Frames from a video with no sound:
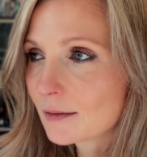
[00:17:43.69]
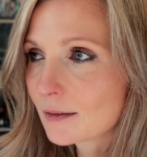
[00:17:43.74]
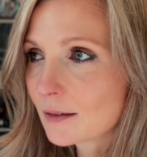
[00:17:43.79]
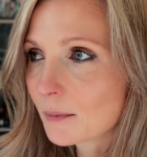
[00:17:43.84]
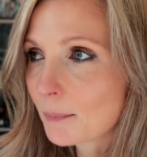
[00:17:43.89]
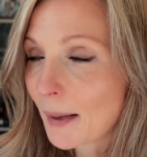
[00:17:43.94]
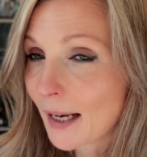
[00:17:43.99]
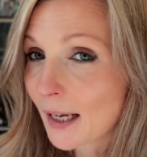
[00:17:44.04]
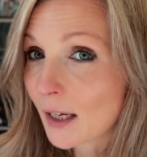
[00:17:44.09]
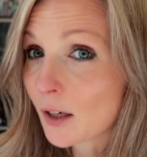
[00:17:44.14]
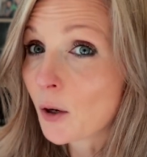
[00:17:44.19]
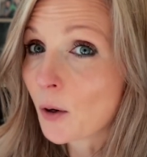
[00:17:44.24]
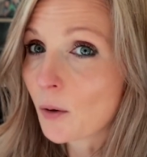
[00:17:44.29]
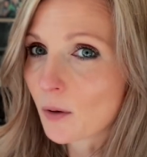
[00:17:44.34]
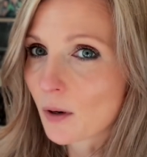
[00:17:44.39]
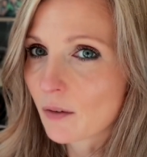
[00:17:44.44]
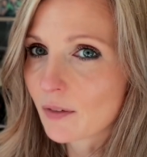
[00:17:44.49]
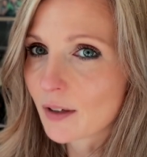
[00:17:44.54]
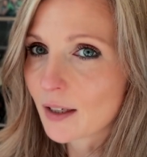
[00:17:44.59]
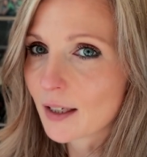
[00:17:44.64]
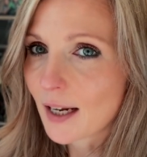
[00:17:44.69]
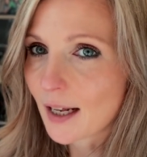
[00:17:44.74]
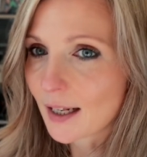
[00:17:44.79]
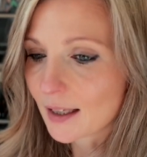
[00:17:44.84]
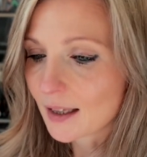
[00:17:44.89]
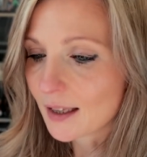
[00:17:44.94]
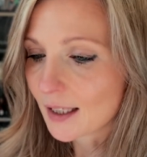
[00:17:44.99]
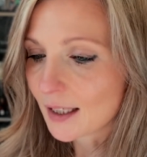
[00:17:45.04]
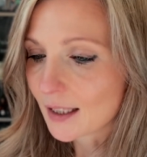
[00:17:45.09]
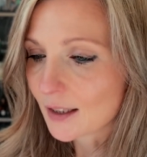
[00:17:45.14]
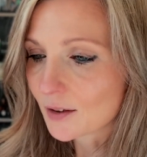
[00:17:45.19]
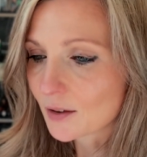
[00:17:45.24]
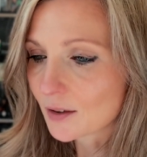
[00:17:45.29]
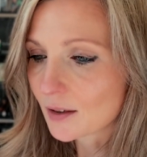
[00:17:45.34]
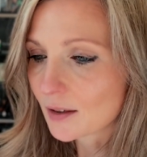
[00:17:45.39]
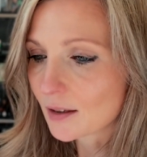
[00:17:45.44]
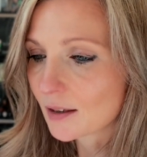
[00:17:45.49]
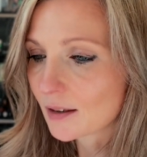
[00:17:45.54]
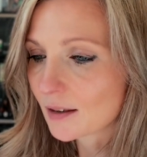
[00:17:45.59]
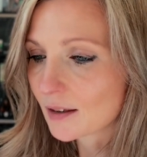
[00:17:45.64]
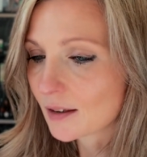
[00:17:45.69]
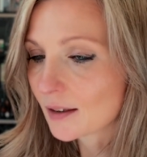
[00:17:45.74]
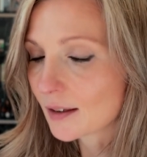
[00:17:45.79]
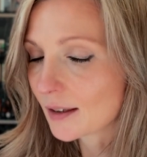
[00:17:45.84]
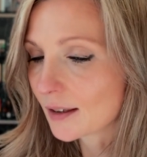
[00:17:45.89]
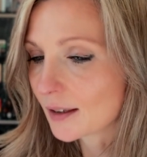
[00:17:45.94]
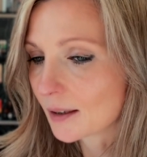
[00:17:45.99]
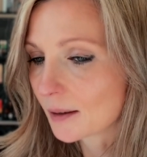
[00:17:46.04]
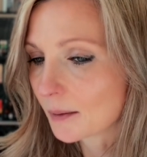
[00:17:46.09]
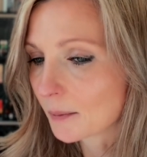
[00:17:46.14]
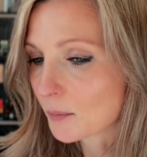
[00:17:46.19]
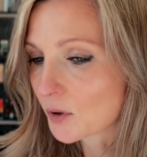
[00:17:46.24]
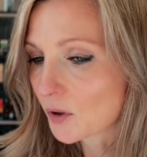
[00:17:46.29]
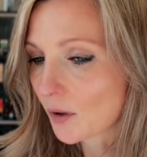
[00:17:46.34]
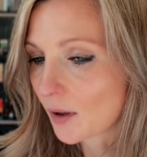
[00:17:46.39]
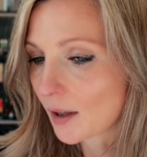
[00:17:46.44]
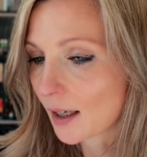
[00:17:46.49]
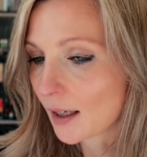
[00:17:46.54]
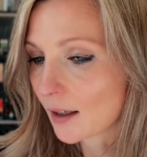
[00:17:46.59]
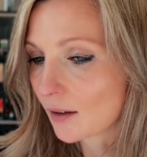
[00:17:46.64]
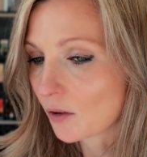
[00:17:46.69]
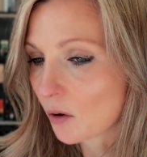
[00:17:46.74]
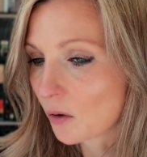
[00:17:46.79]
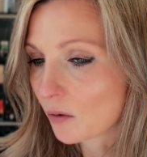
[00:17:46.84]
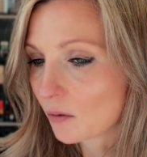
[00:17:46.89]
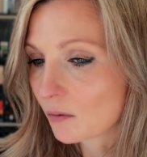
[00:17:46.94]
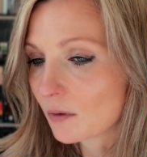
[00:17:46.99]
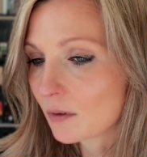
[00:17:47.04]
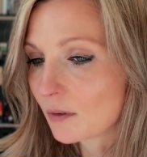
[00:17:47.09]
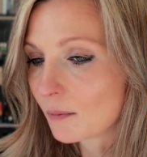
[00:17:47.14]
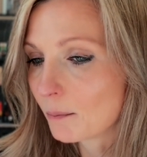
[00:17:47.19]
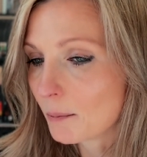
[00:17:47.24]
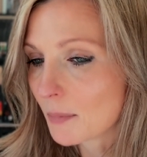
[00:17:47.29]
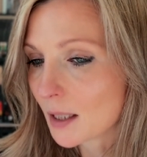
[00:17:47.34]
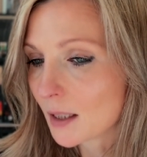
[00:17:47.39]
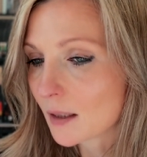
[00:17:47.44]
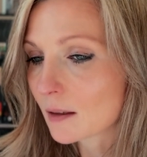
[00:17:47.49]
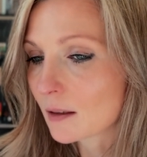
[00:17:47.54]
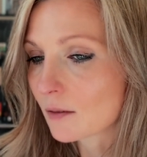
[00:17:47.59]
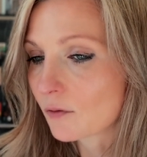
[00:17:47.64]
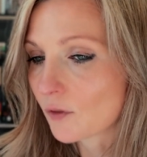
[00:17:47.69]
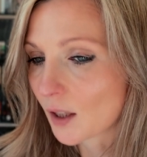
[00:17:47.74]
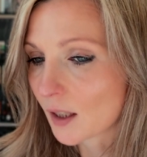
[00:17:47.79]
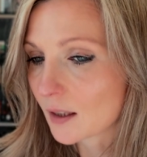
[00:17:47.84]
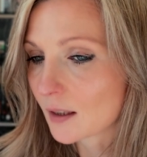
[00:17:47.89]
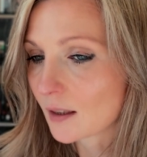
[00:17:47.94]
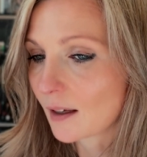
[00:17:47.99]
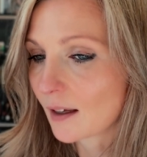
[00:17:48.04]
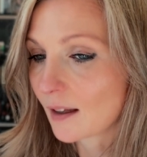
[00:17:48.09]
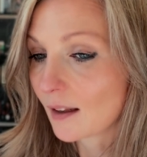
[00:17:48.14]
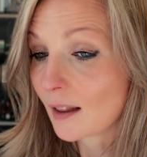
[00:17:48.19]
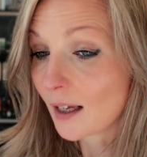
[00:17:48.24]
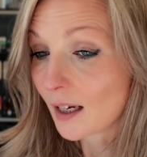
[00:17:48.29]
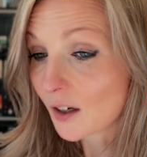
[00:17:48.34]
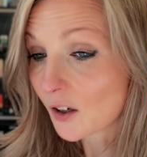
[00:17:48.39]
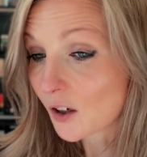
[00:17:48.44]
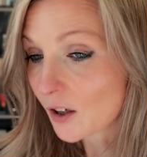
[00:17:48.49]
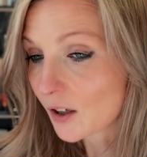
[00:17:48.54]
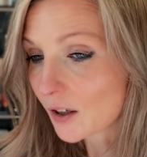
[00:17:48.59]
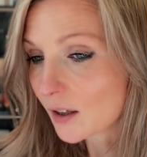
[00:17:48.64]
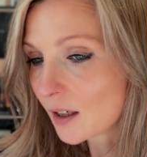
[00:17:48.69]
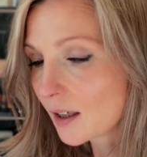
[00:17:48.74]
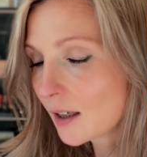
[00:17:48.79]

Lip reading: make a note of it at least, so that I don't miss fixing it later.